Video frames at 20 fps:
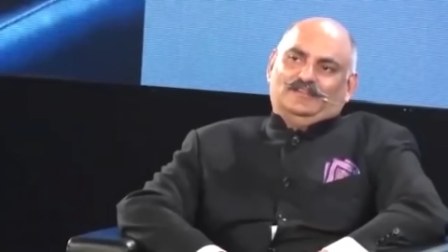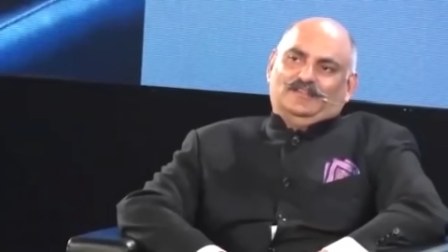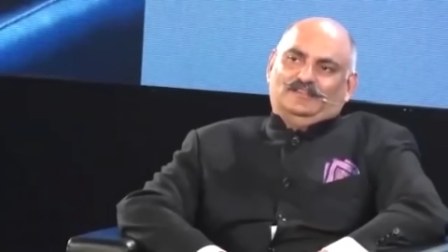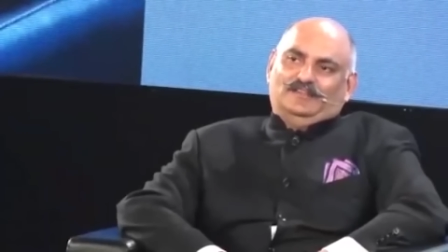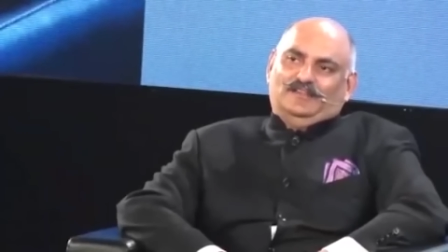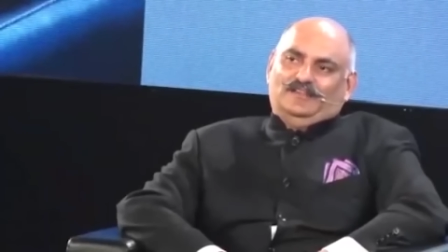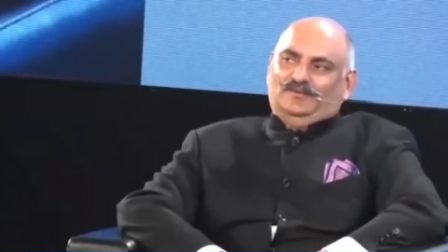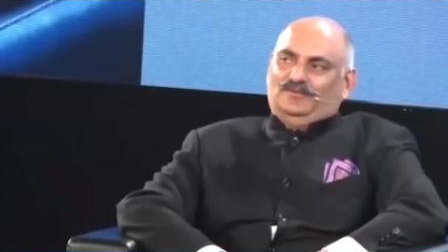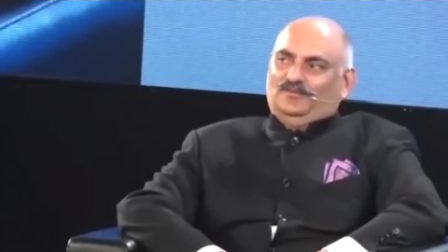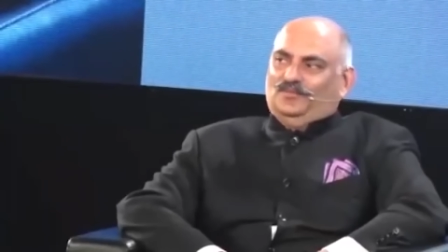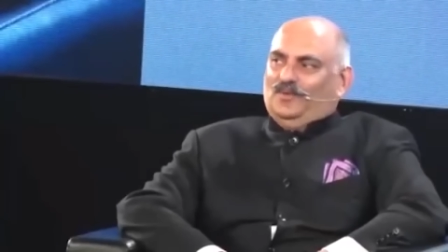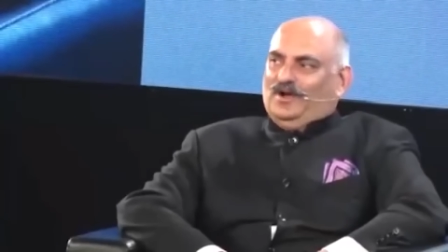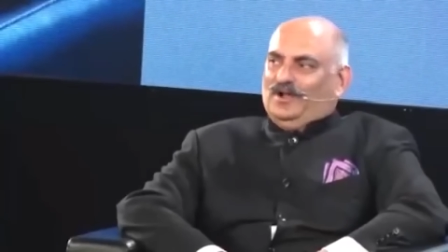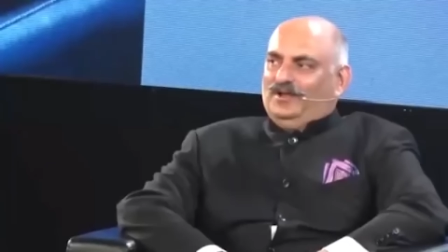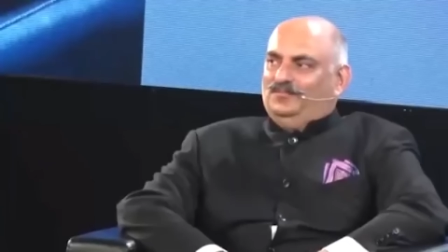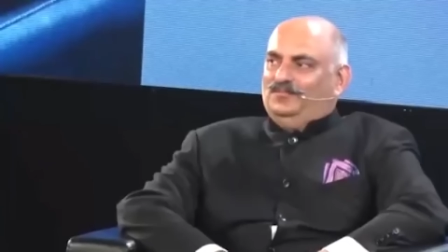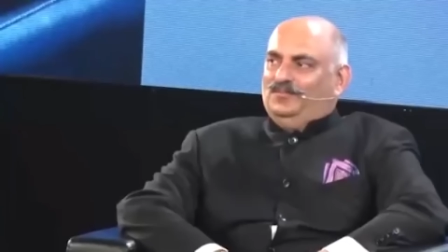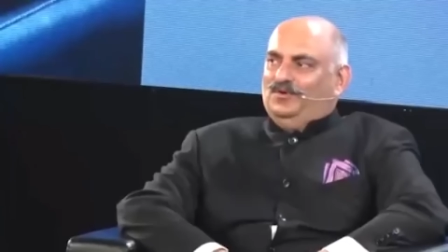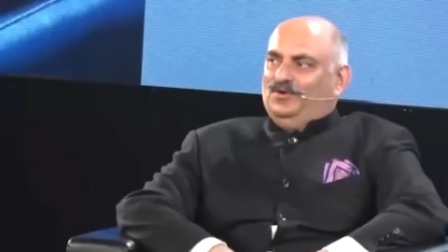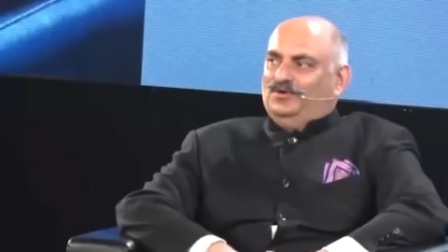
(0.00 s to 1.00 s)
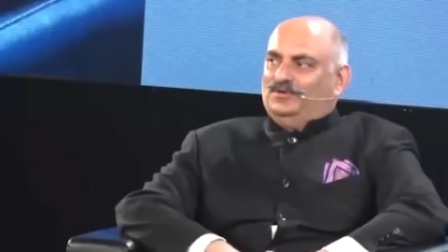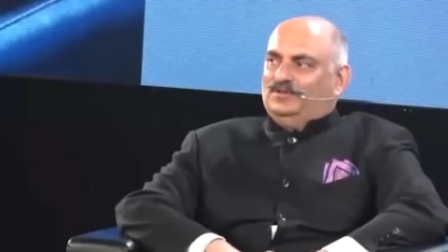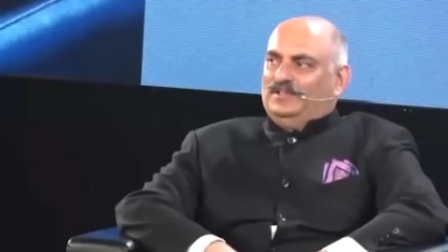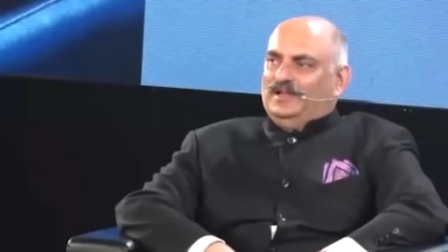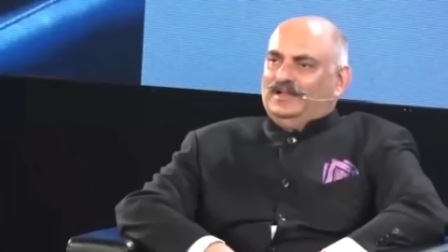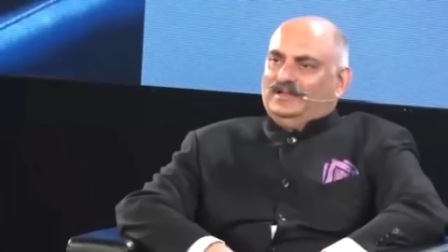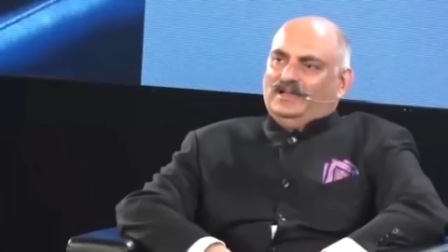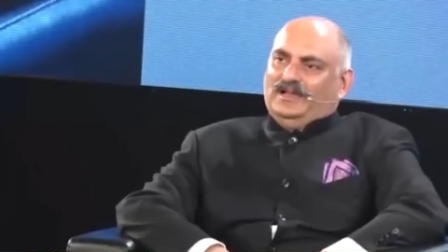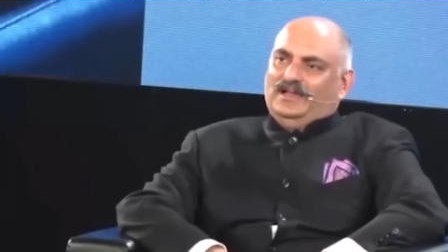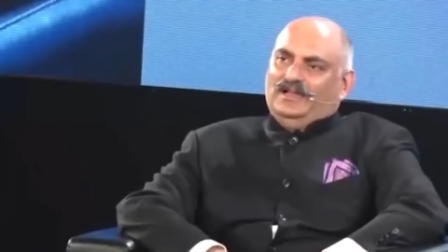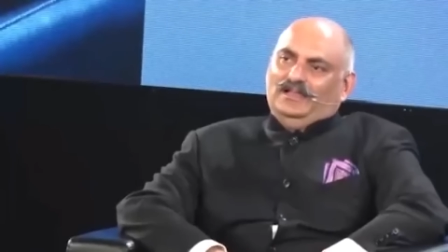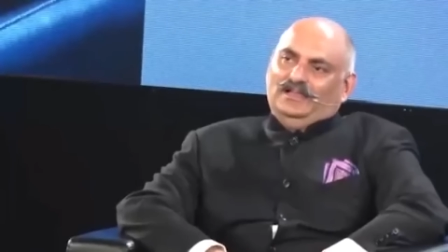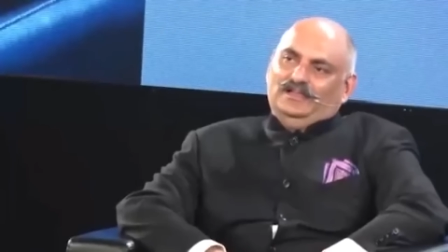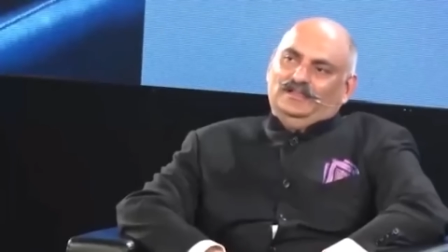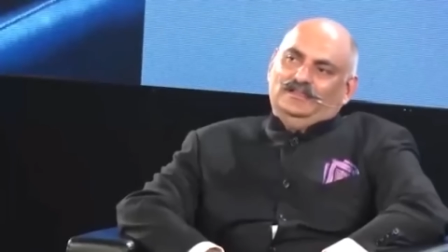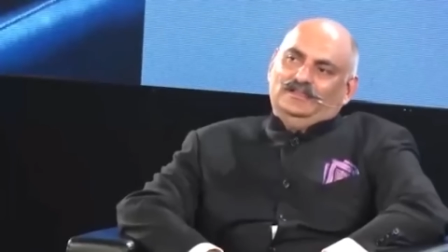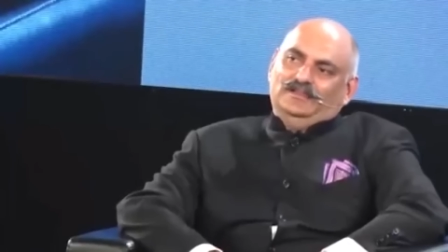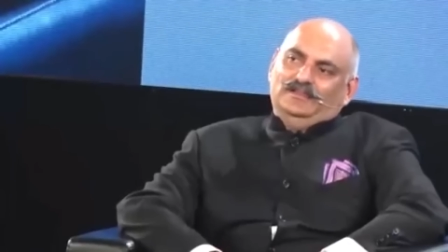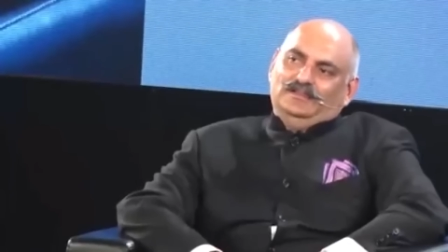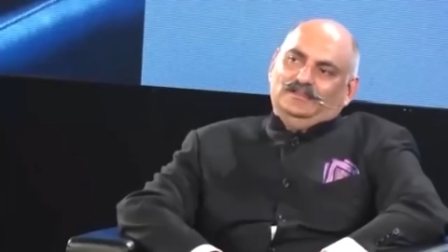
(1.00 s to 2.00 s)
I think one book that
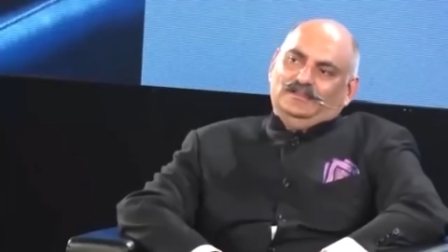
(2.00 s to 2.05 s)
I